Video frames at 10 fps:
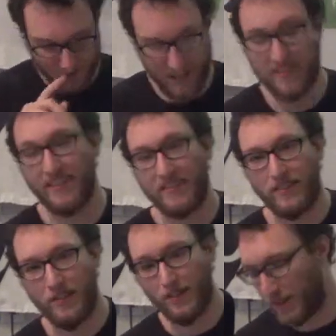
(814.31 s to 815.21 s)
residence
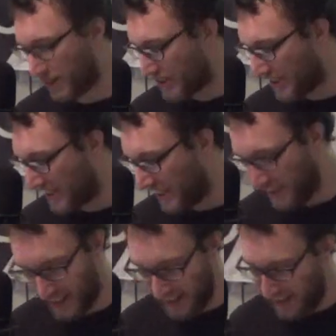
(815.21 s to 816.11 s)
in New York City.
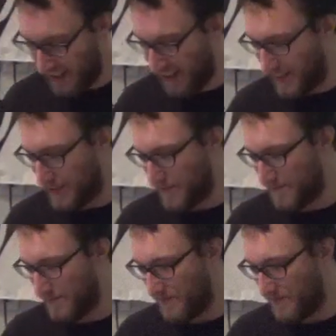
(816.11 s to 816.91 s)
Um,